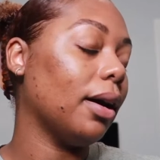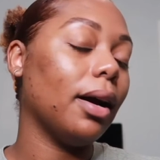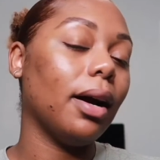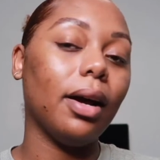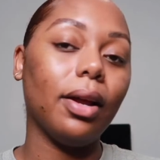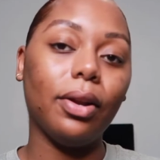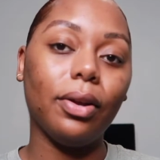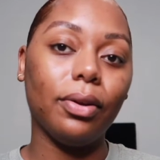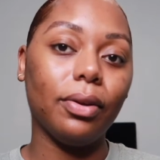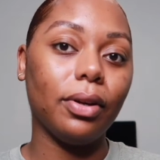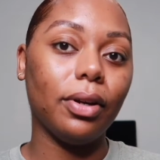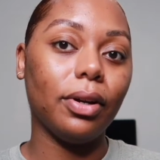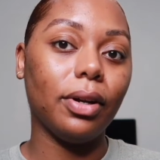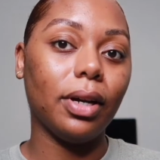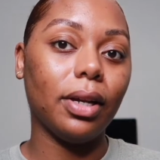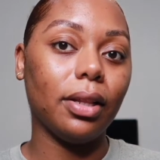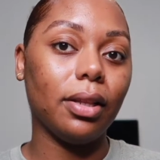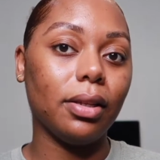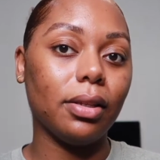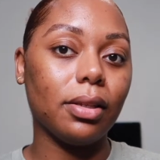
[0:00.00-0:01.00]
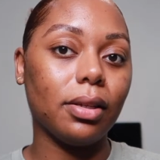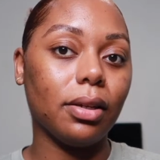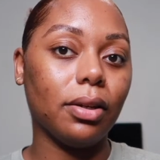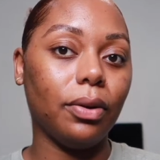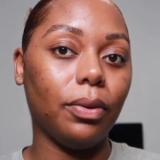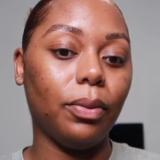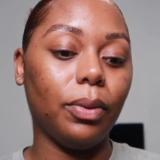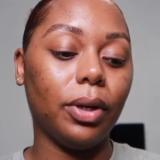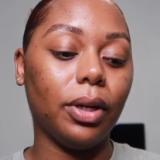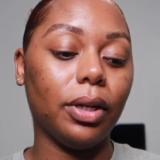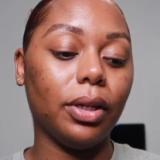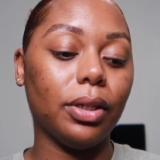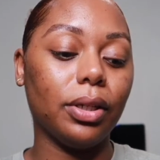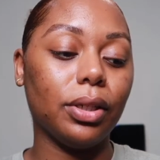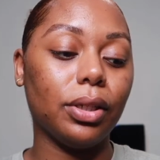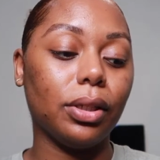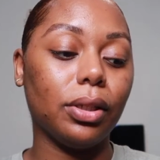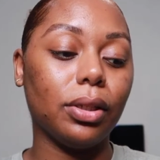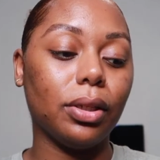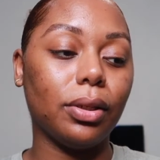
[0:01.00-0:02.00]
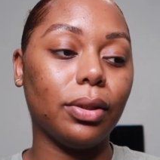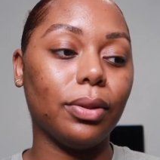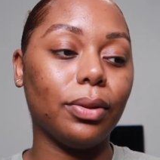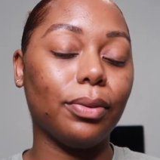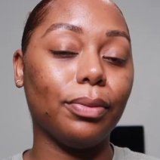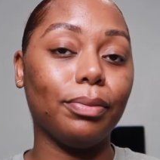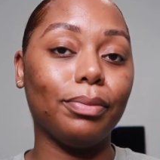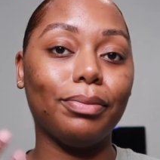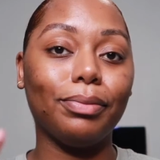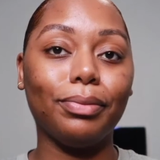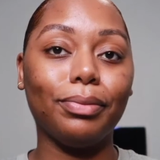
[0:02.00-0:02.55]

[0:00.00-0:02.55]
i don't know how that's gonna work so